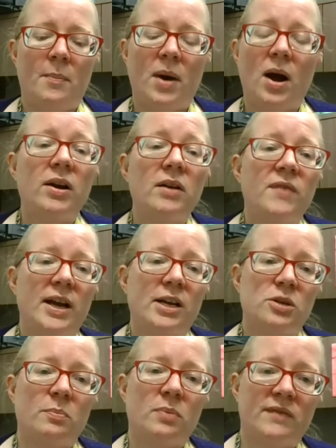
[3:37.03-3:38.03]
Our
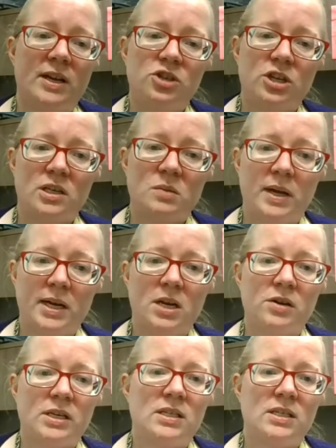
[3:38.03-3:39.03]
infection preventionist, Bunny
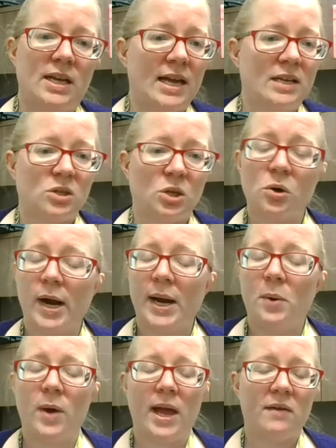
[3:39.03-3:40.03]
Christie, has a great
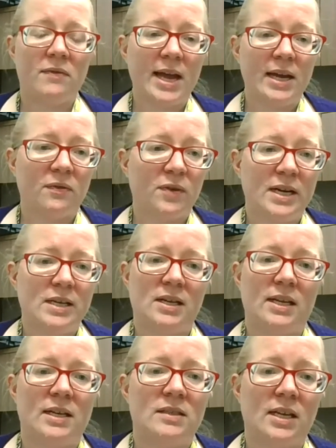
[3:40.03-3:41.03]
way of kind of phrasing
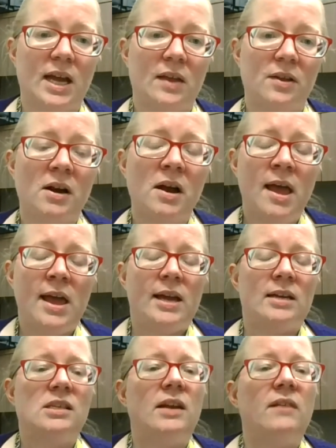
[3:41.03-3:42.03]
it together,
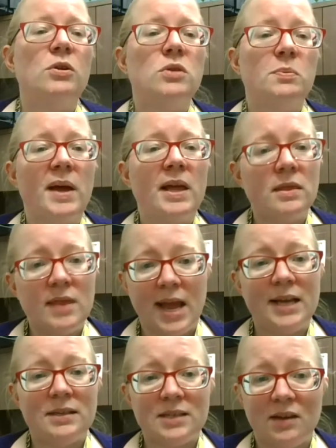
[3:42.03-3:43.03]
is if you spend
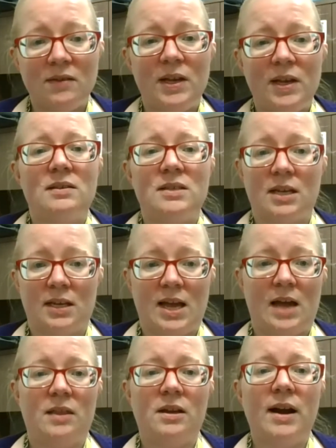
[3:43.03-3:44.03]
Thanksgiving
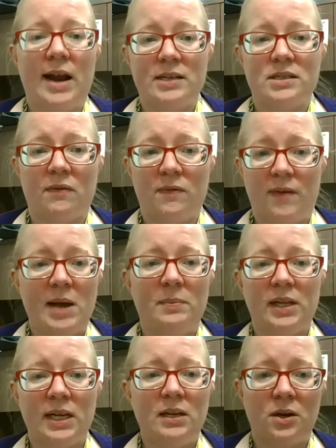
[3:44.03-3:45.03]
together as a
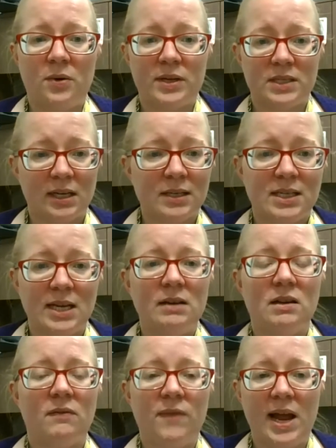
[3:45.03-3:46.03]
family, you know, as an
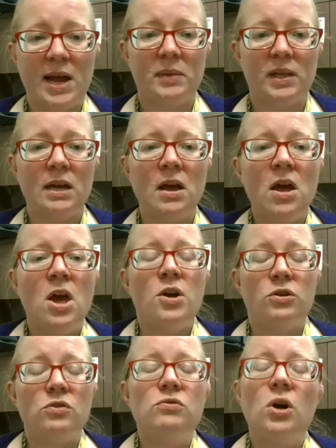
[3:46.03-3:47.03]
extended family,
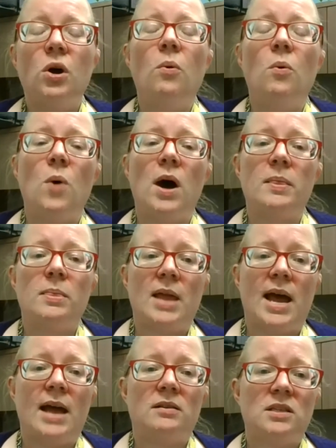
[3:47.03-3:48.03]
you don't want
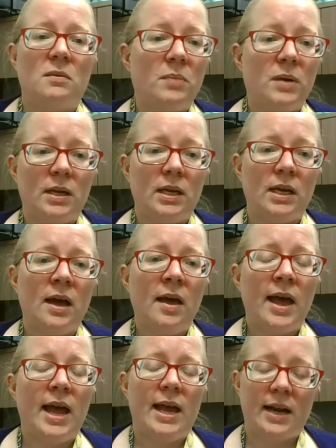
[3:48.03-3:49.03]
that to be
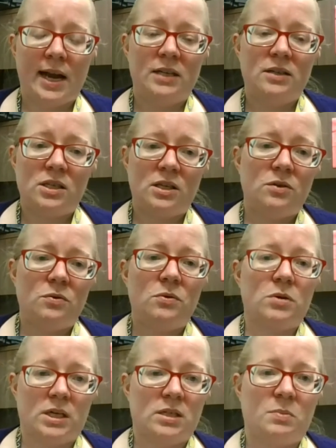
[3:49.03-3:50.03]
an ICU
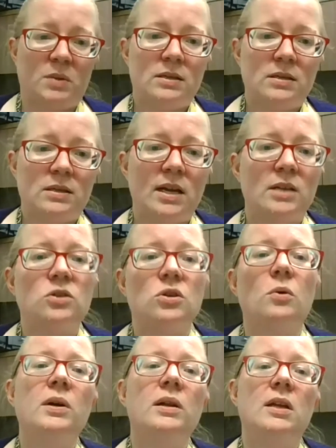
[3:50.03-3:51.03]
Christmas. And so
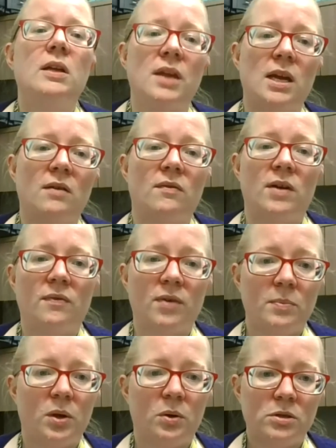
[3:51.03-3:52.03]
really think of it
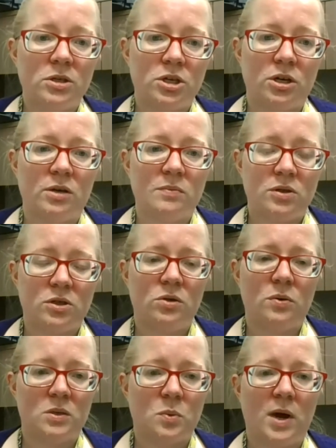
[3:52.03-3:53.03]
from those terms too
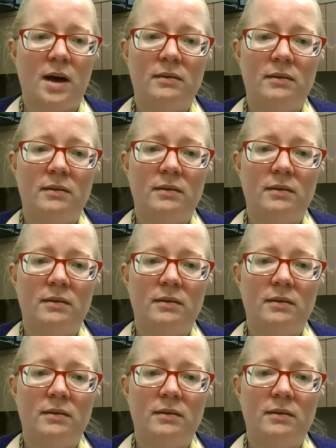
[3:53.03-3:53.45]
as well.